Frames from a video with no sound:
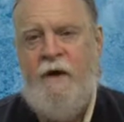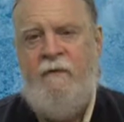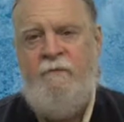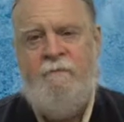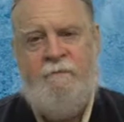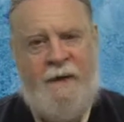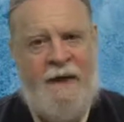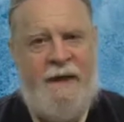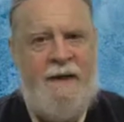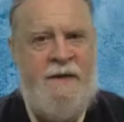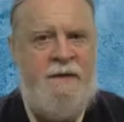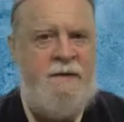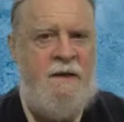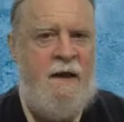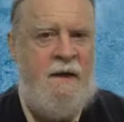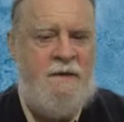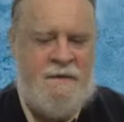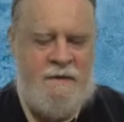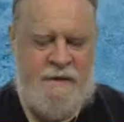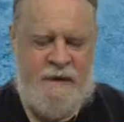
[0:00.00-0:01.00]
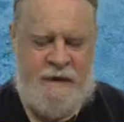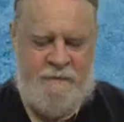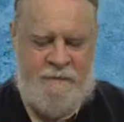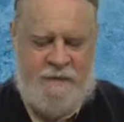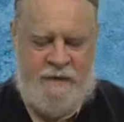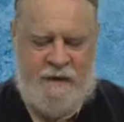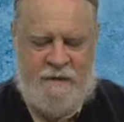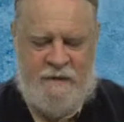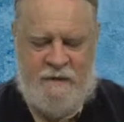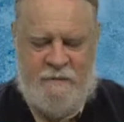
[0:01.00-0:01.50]
of bans on same
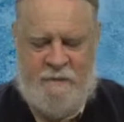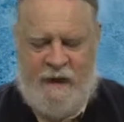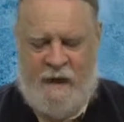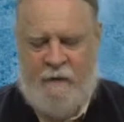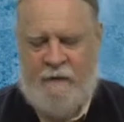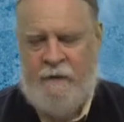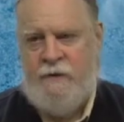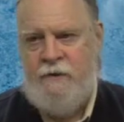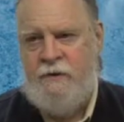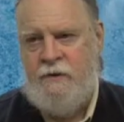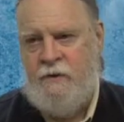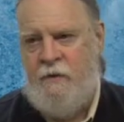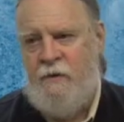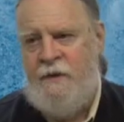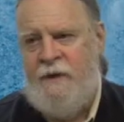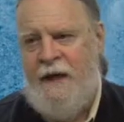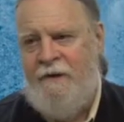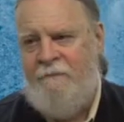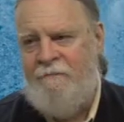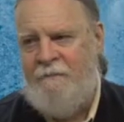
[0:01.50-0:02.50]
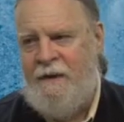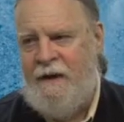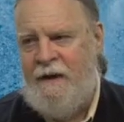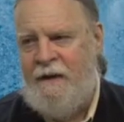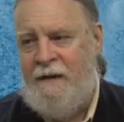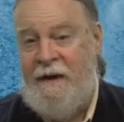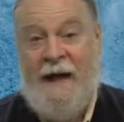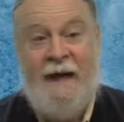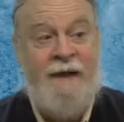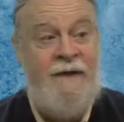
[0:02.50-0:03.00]
sex marriage could have
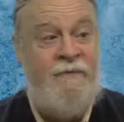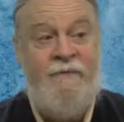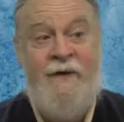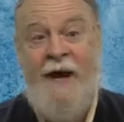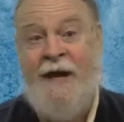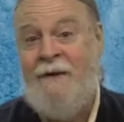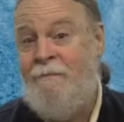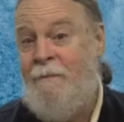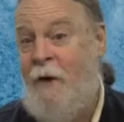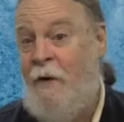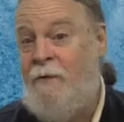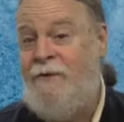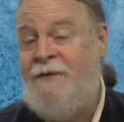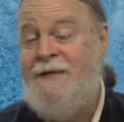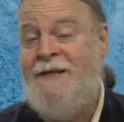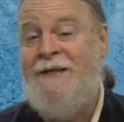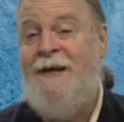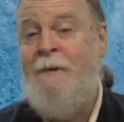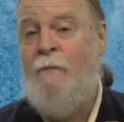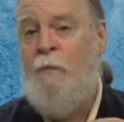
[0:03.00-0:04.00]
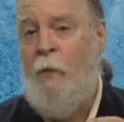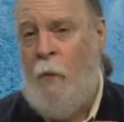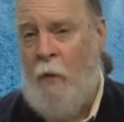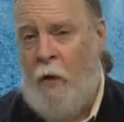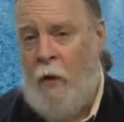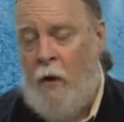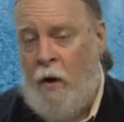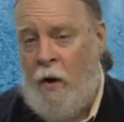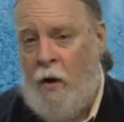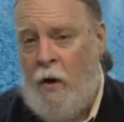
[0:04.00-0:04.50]
been, and in fact, most of them
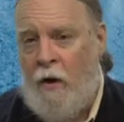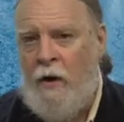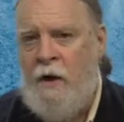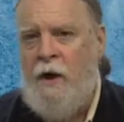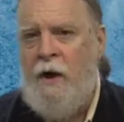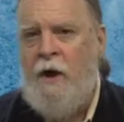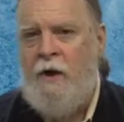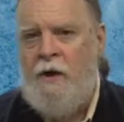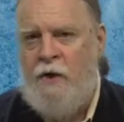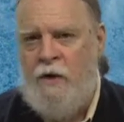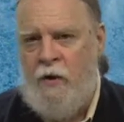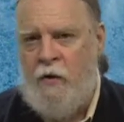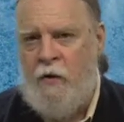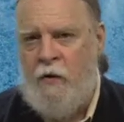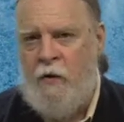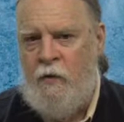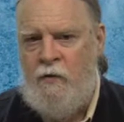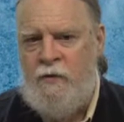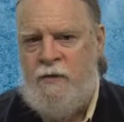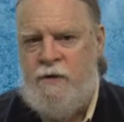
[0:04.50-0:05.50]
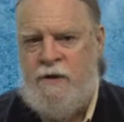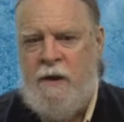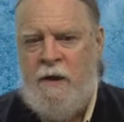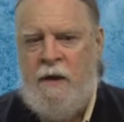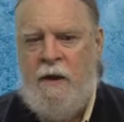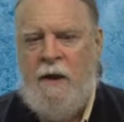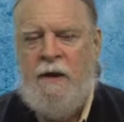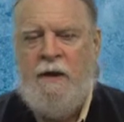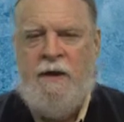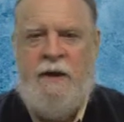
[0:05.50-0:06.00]
were, used
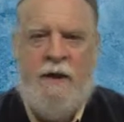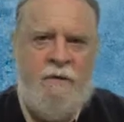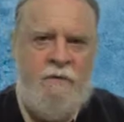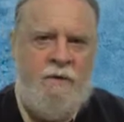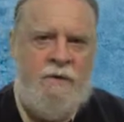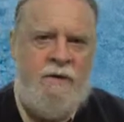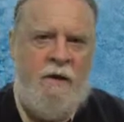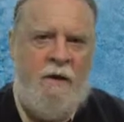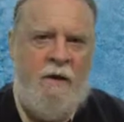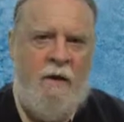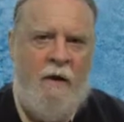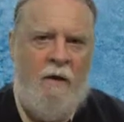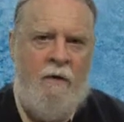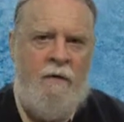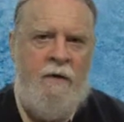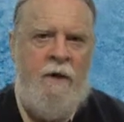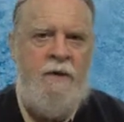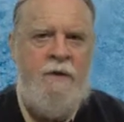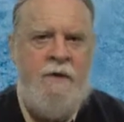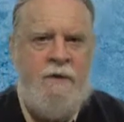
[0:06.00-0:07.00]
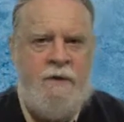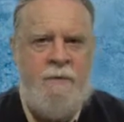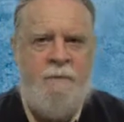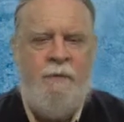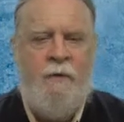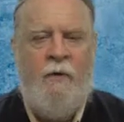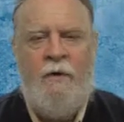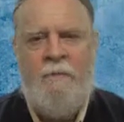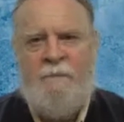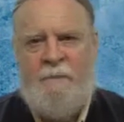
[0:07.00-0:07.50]
years ago to
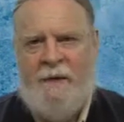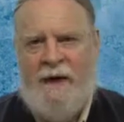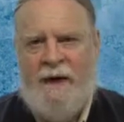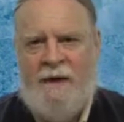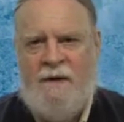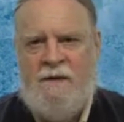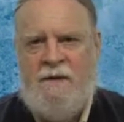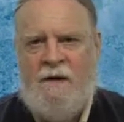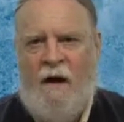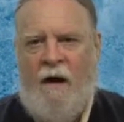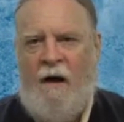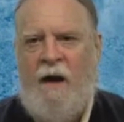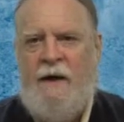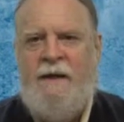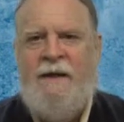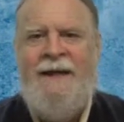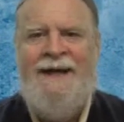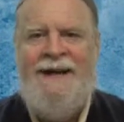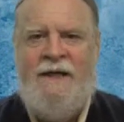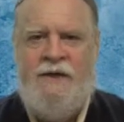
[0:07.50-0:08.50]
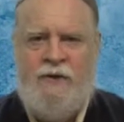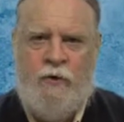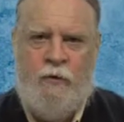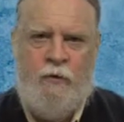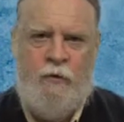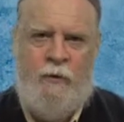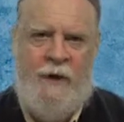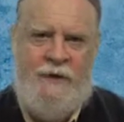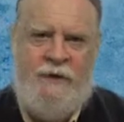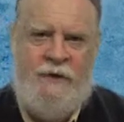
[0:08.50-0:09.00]
support bans on
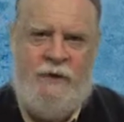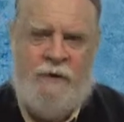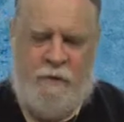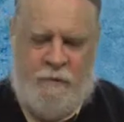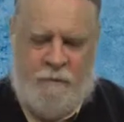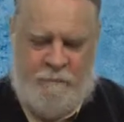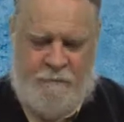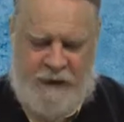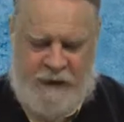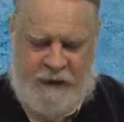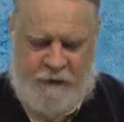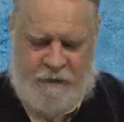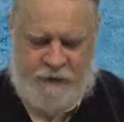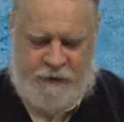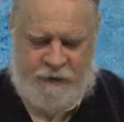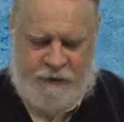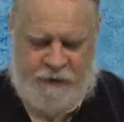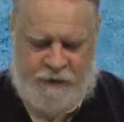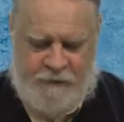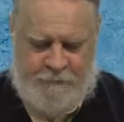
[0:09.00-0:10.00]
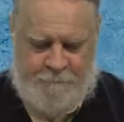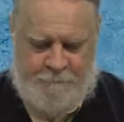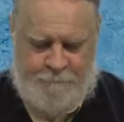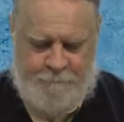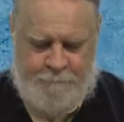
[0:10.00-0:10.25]
interracial marriage.